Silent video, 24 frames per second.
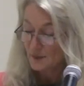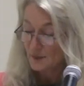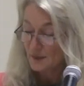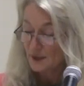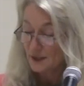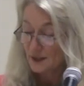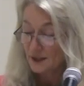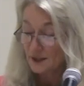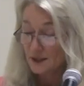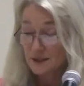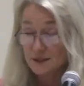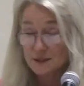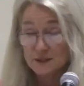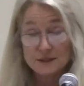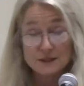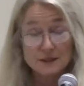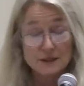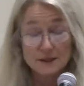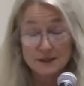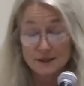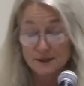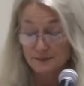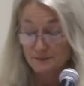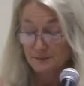But
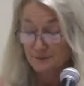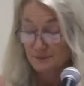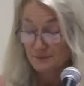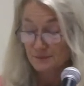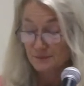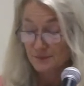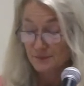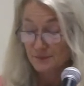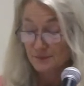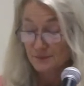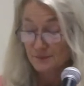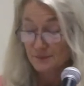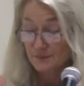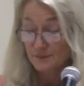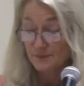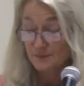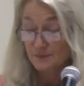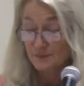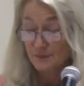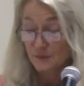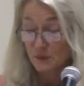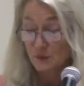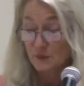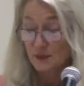
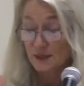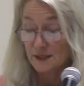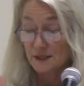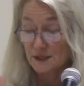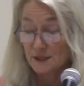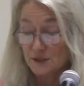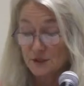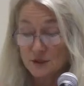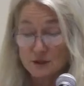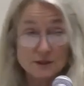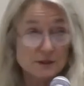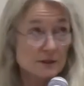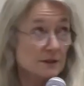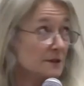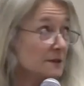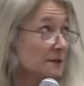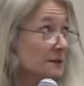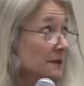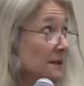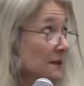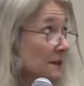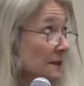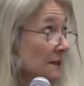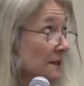when I started,
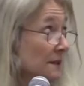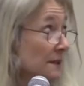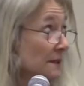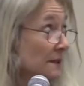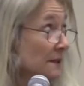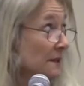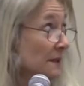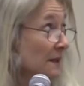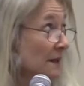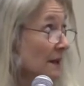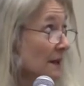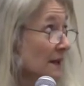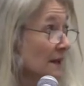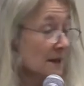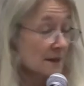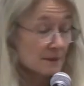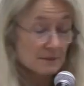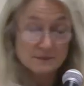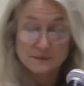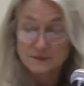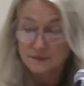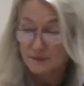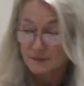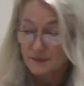
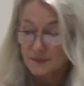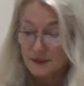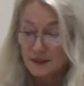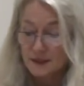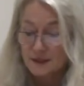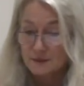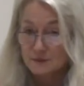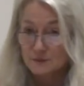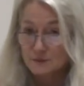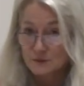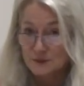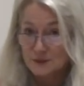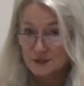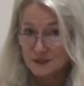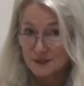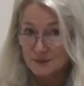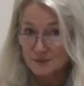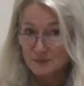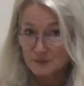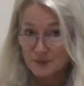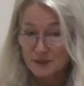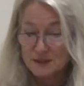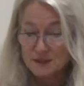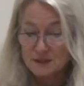it was a
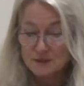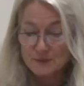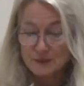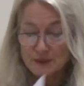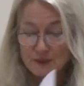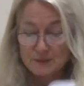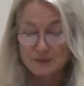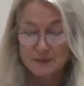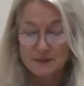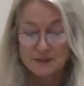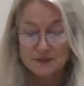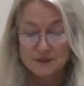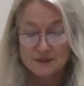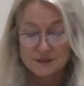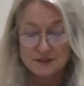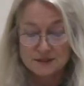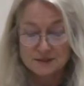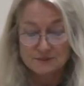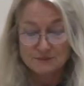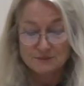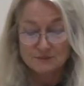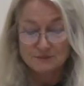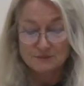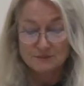
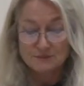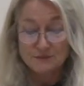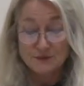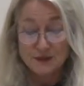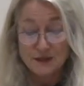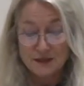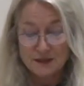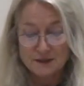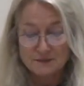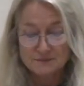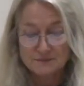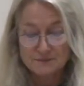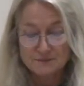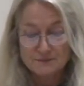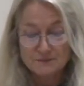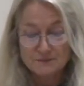piece-by-piece thing.